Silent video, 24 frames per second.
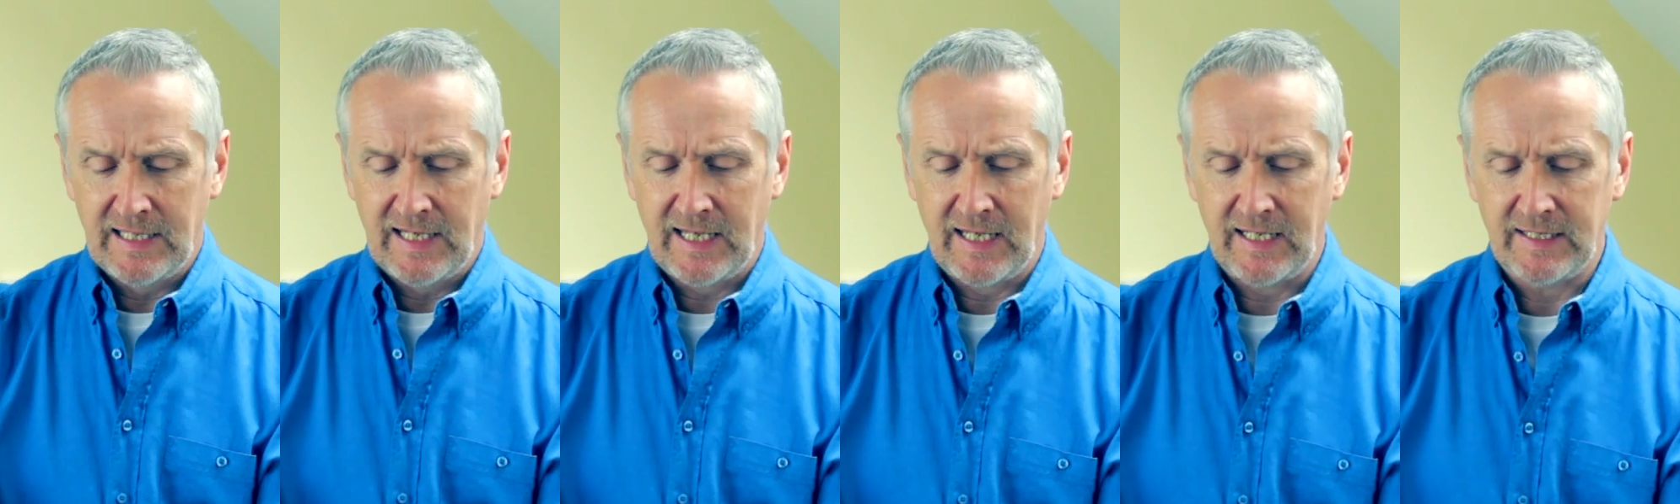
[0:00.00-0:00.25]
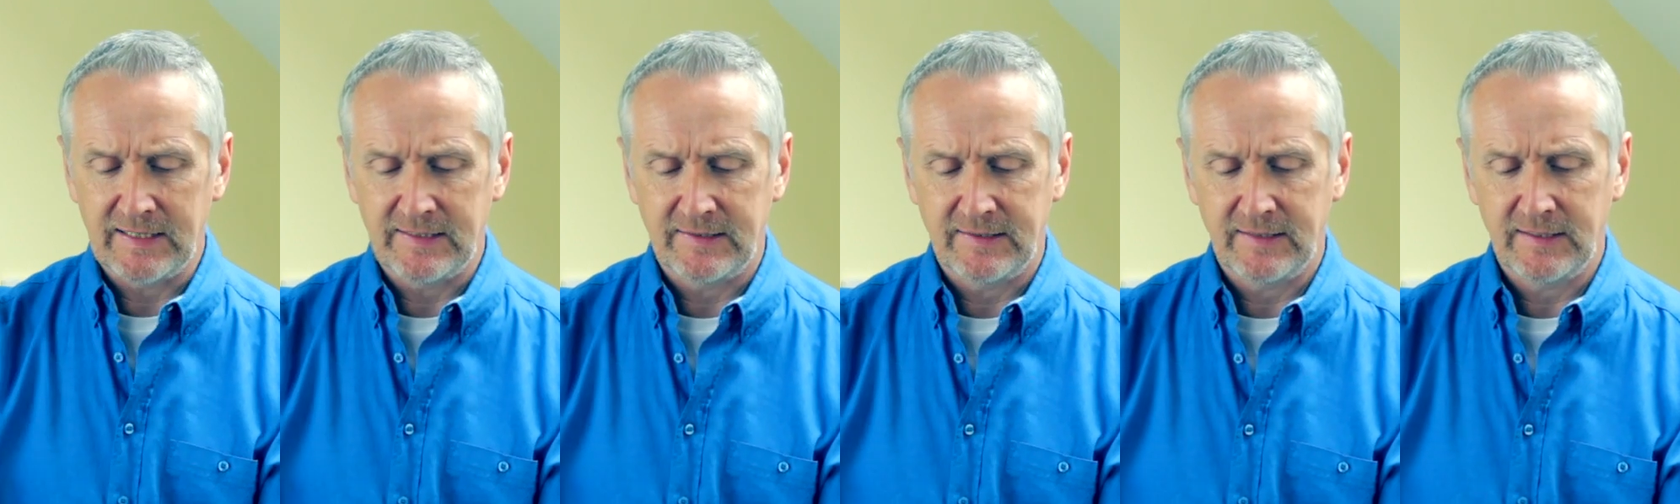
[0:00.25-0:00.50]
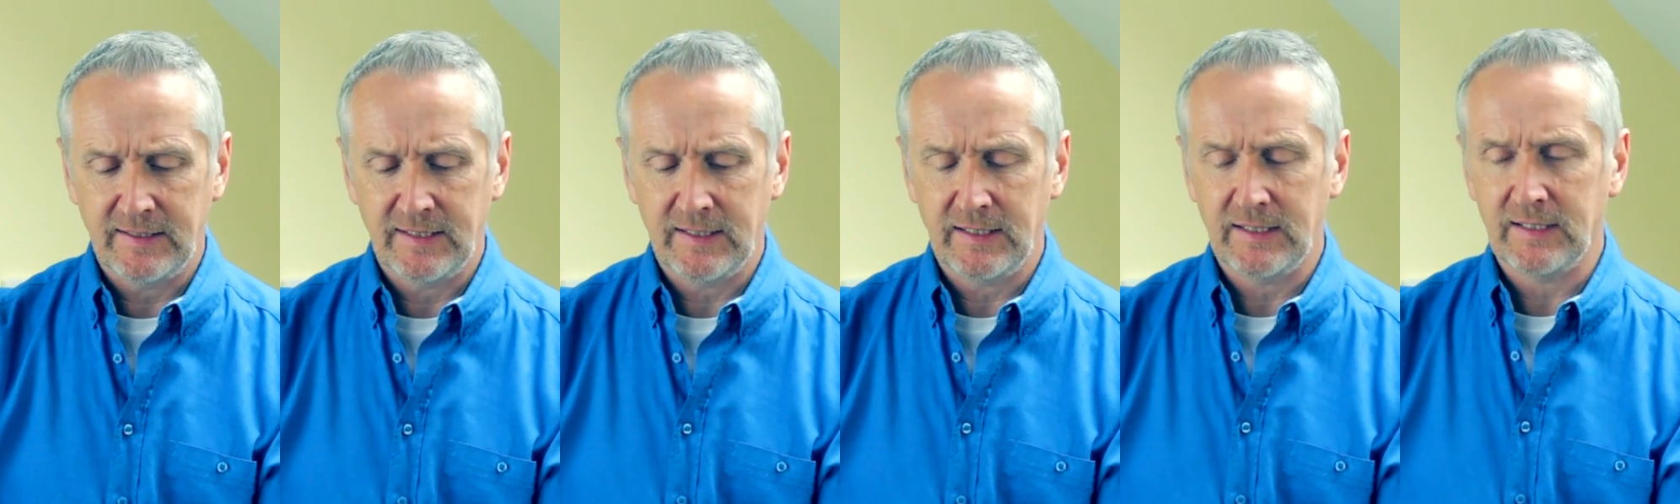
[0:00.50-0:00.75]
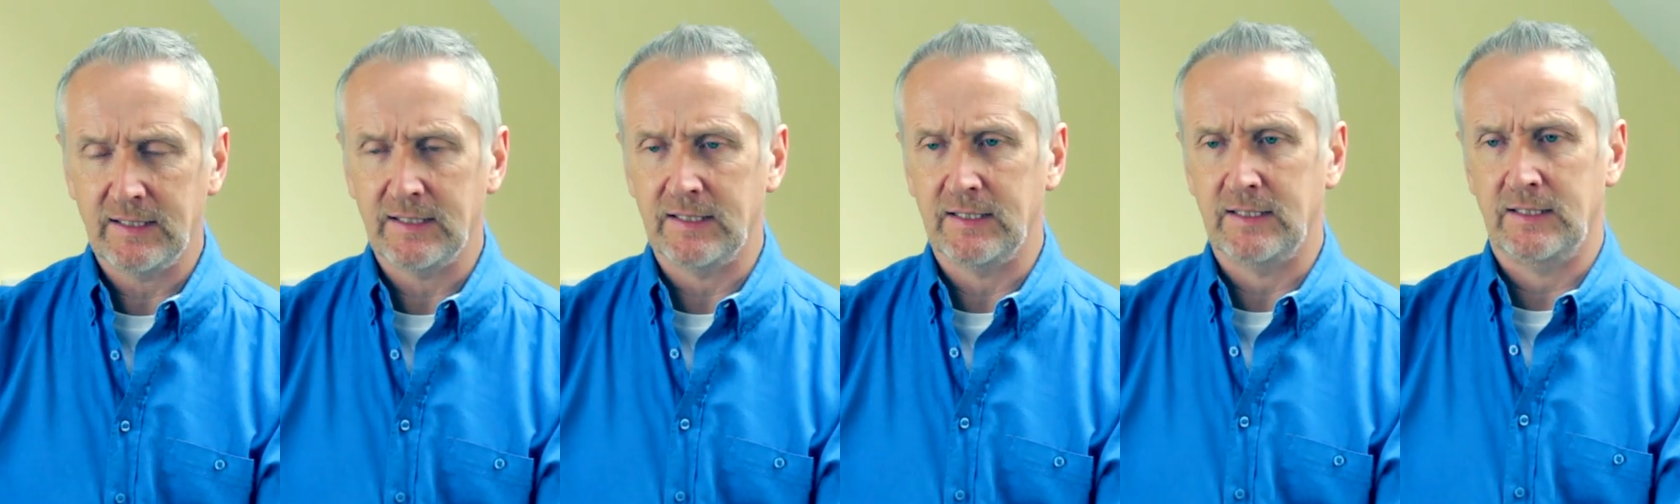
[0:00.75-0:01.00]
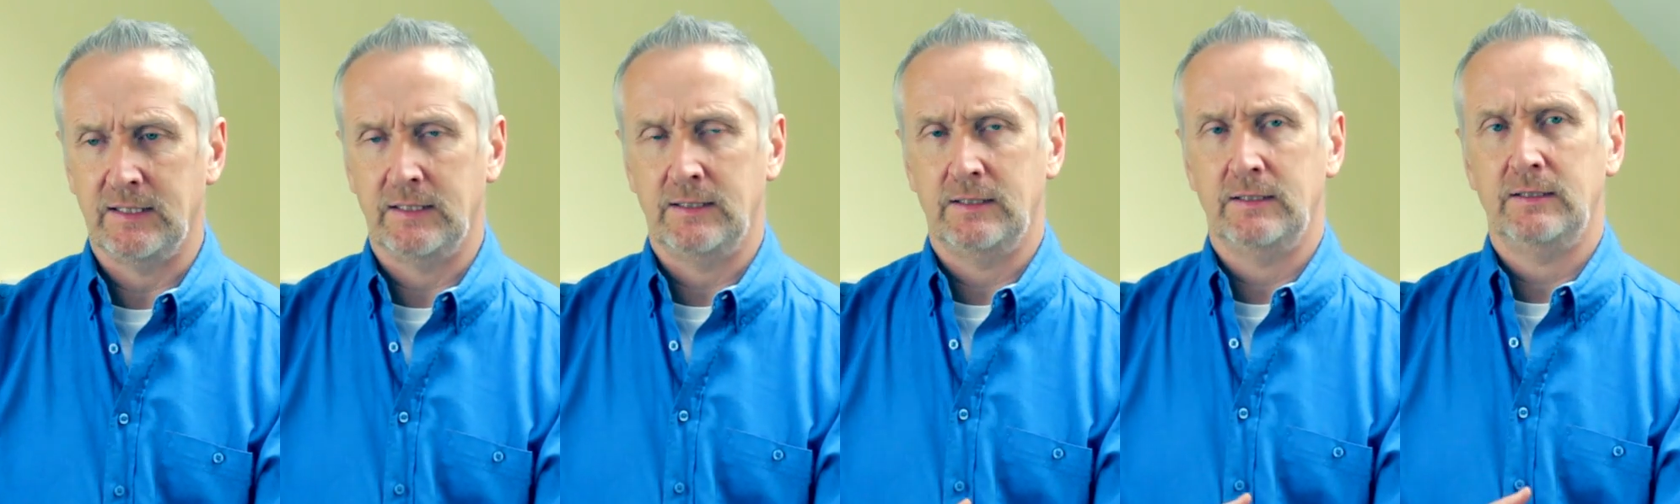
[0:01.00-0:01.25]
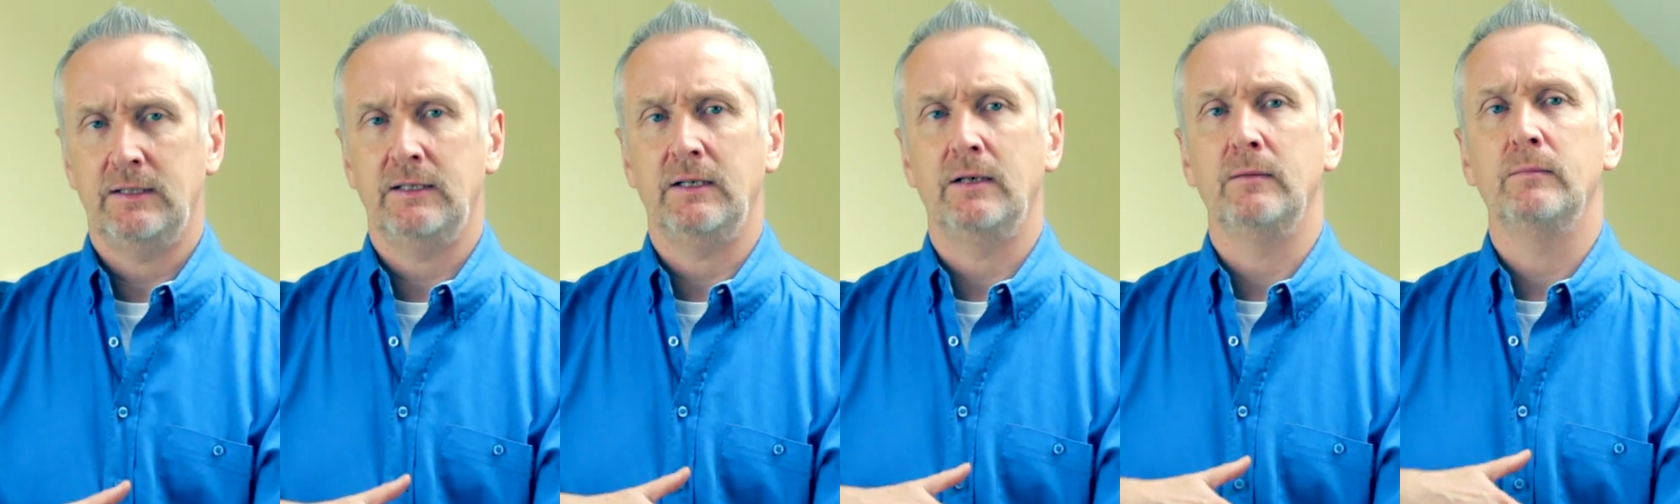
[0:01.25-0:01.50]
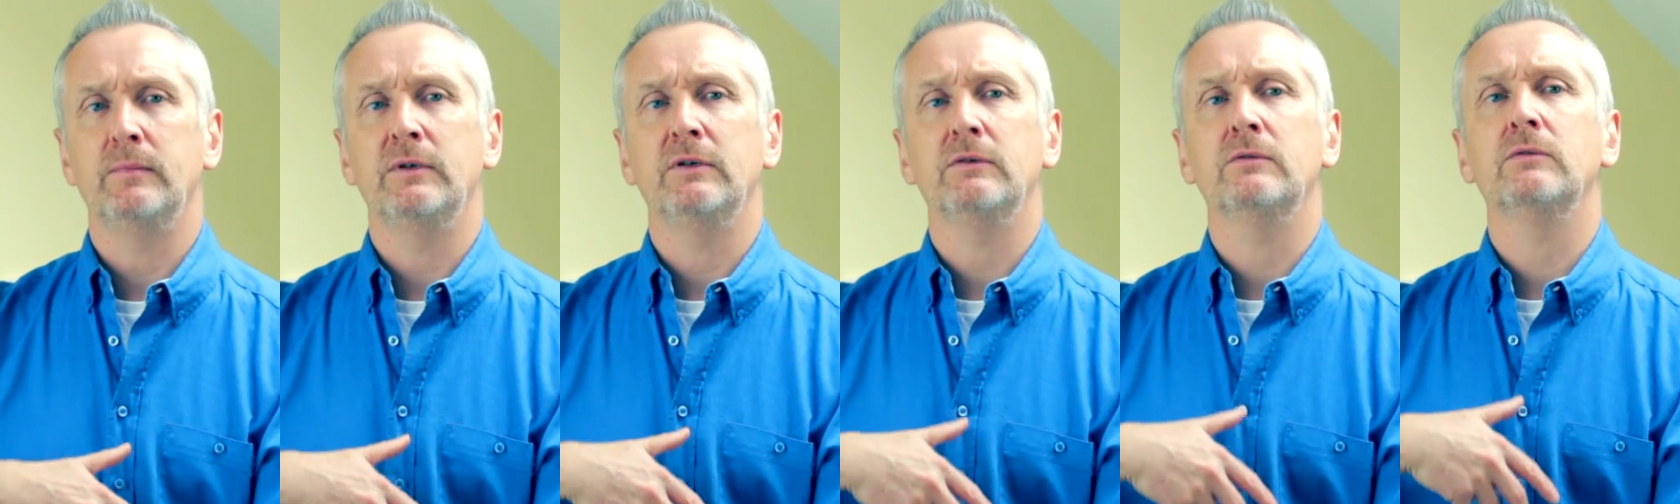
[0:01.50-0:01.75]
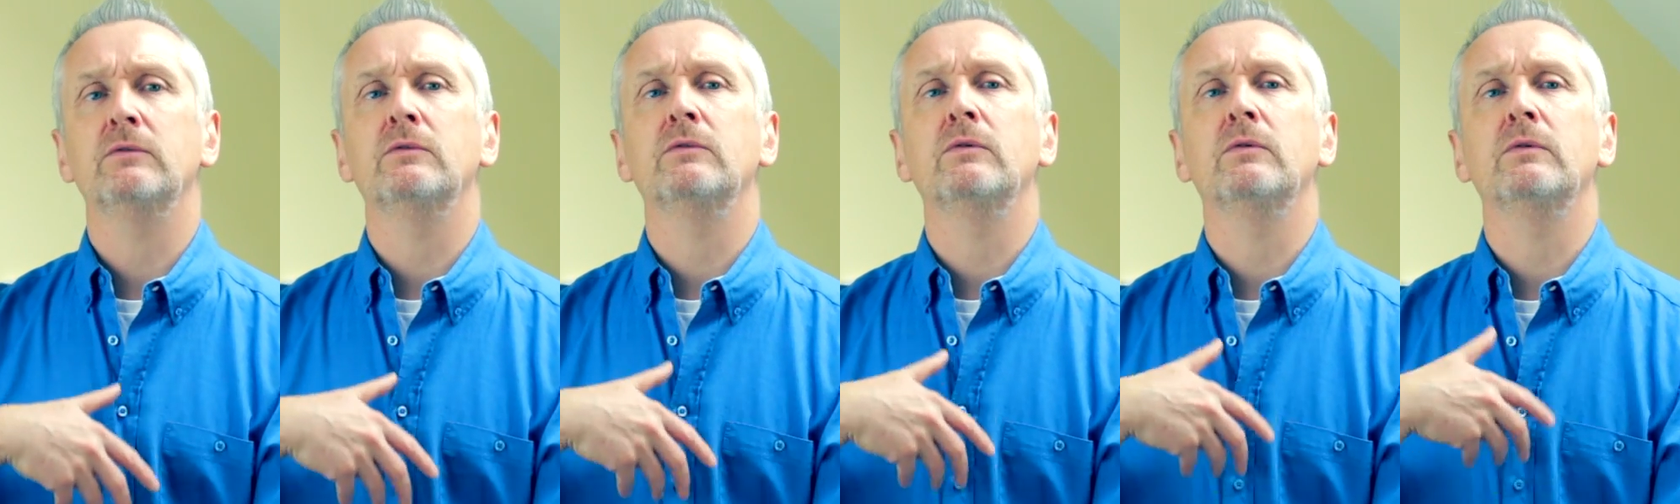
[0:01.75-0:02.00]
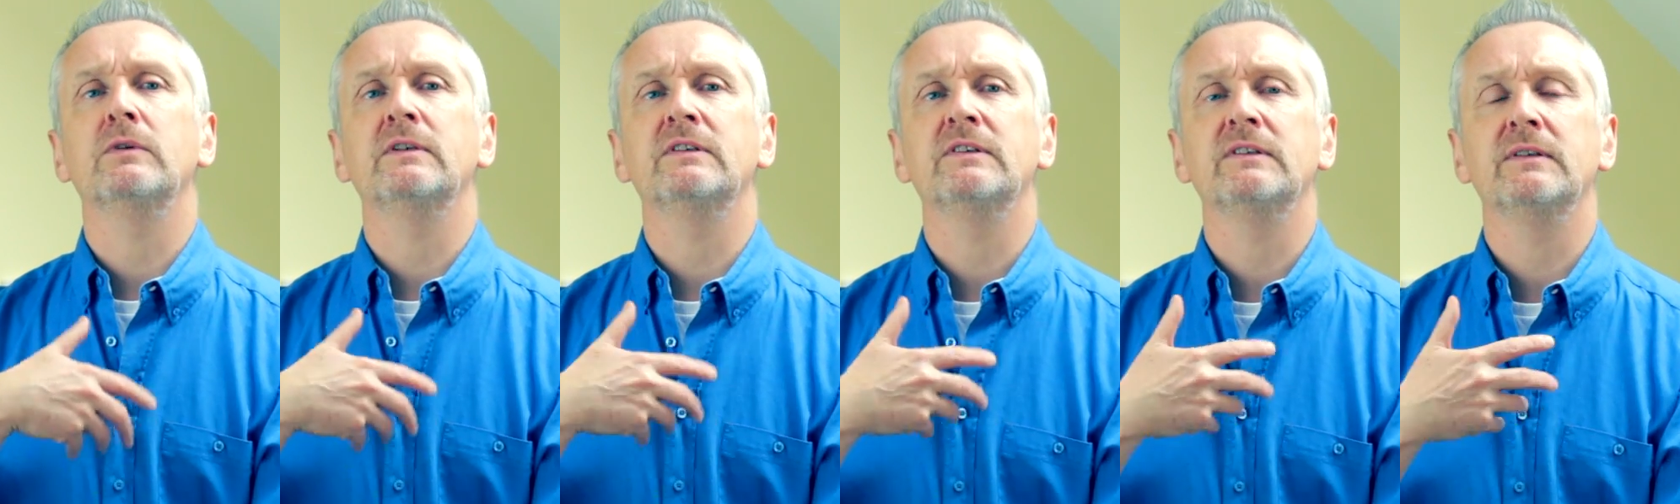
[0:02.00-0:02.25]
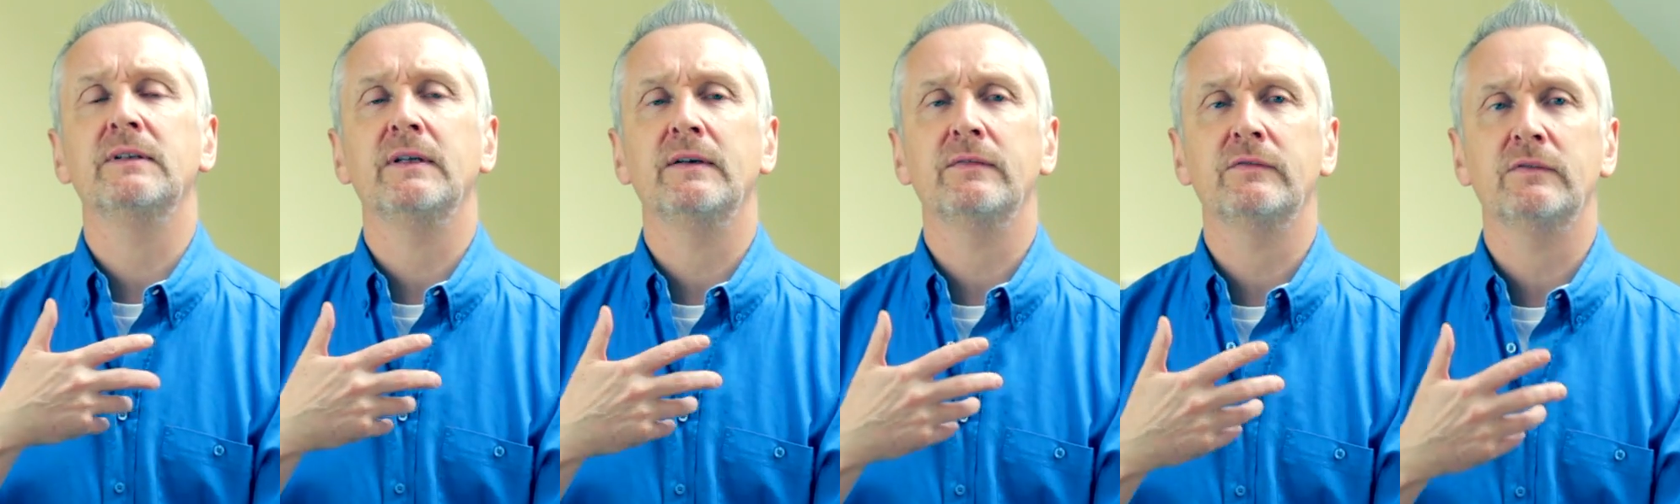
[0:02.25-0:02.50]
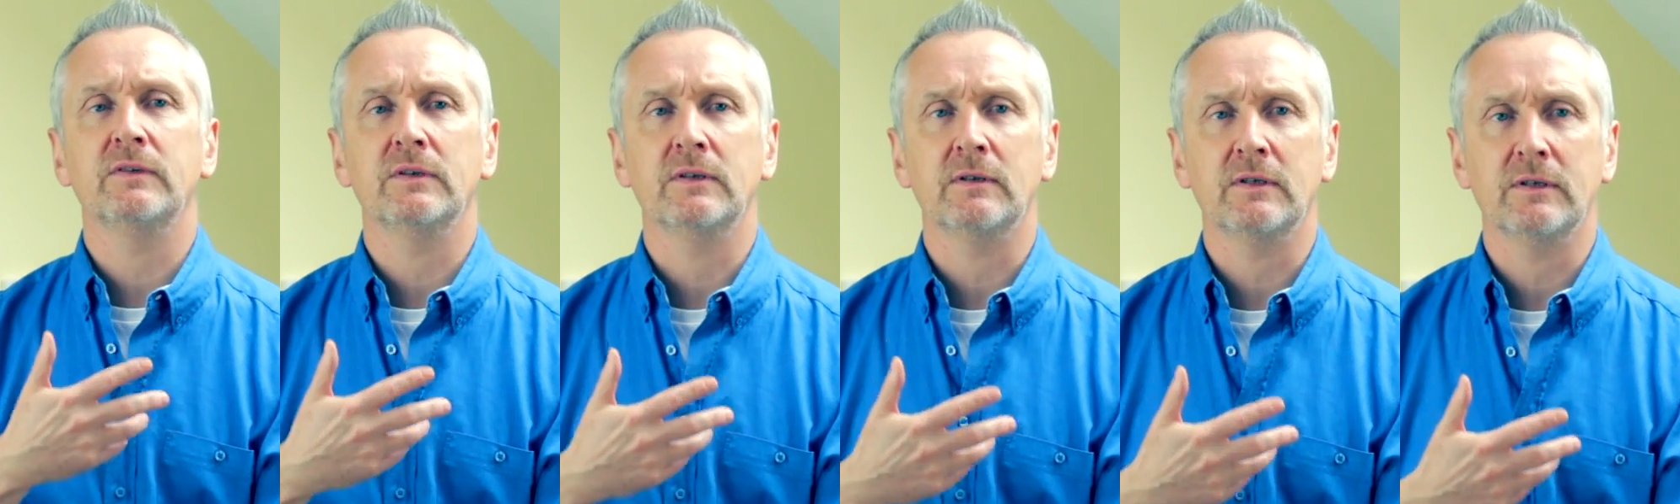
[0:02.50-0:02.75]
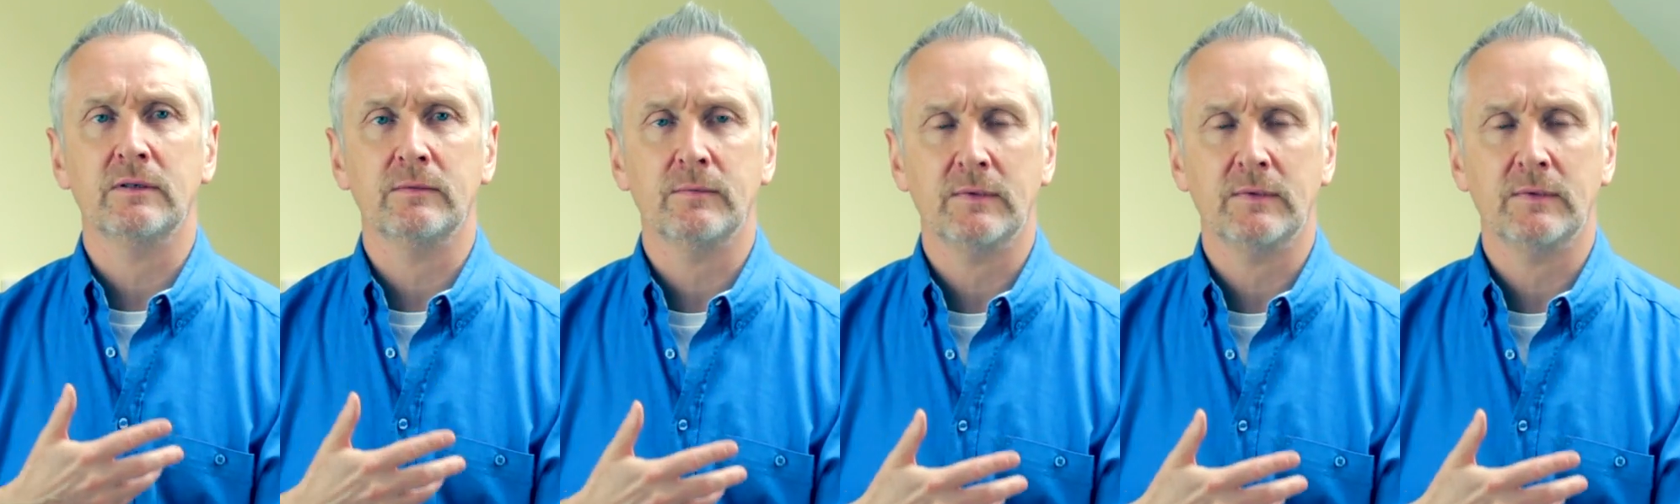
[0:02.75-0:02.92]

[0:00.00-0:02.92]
ideally the umbilical cord is left to